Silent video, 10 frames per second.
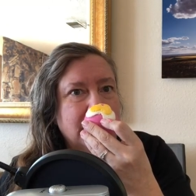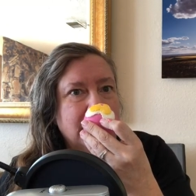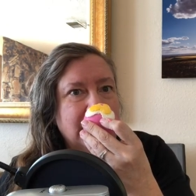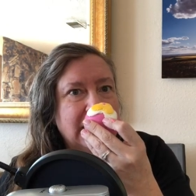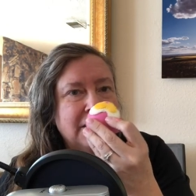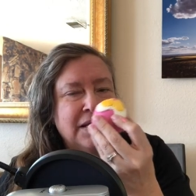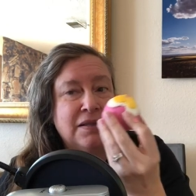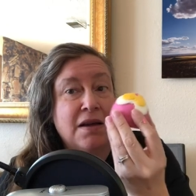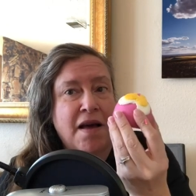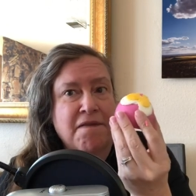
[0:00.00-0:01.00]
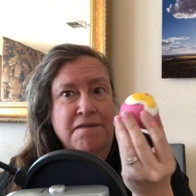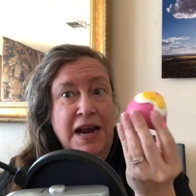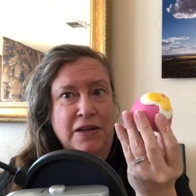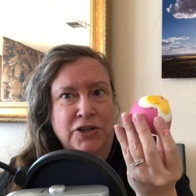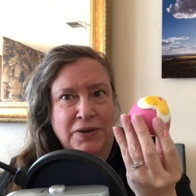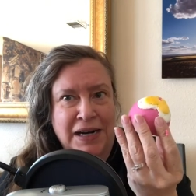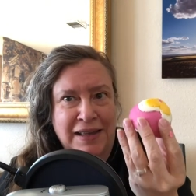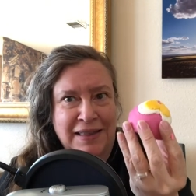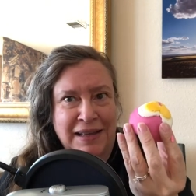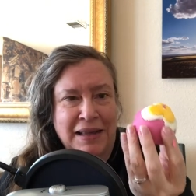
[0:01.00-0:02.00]
It, it's not faint or
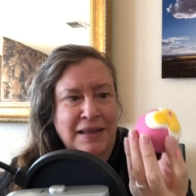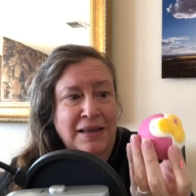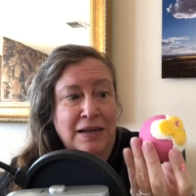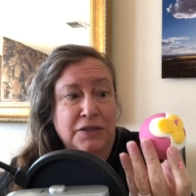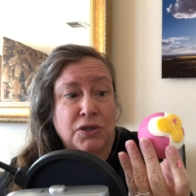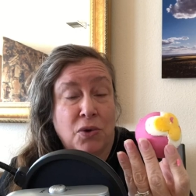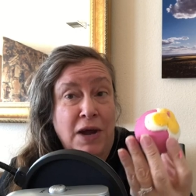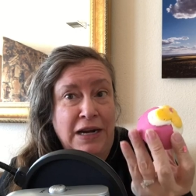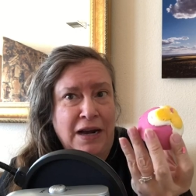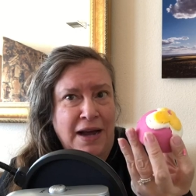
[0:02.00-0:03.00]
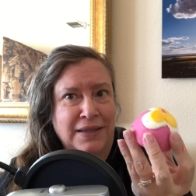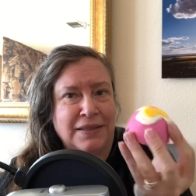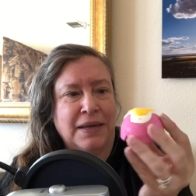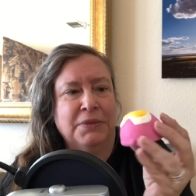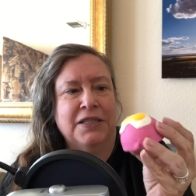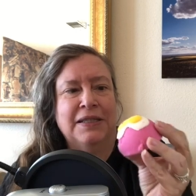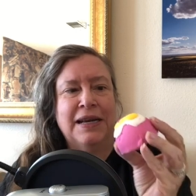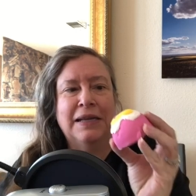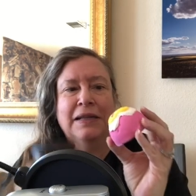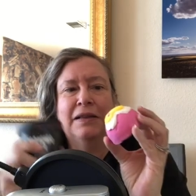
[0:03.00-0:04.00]
anything like that. It's quite nice. I'm just
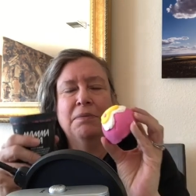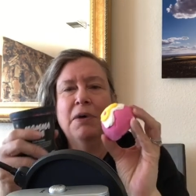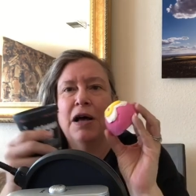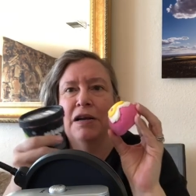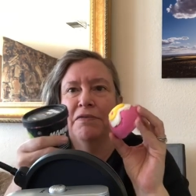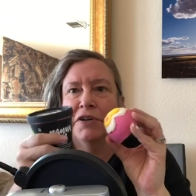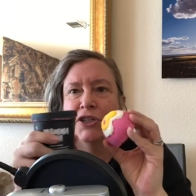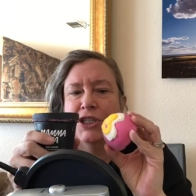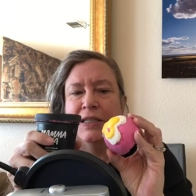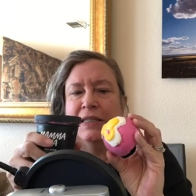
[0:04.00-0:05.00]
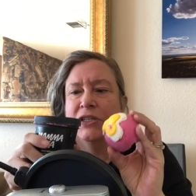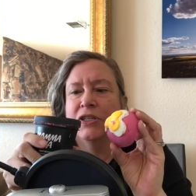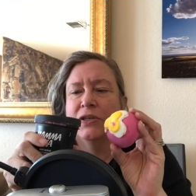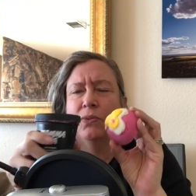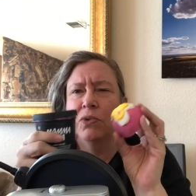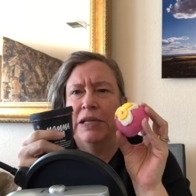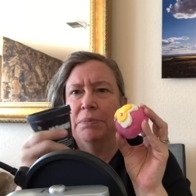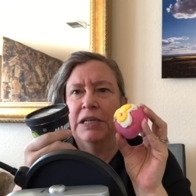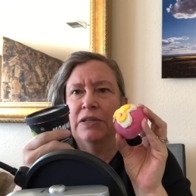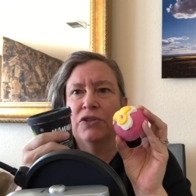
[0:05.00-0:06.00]
saying that the potted version is just a wee
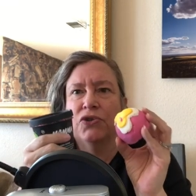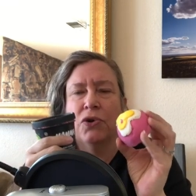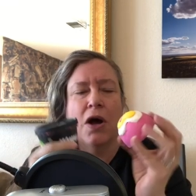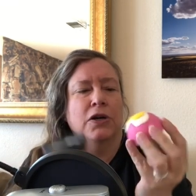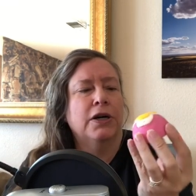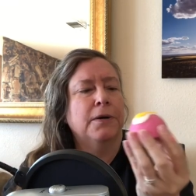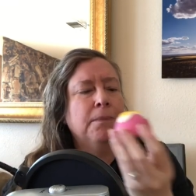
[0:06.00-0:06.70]
bit stronger.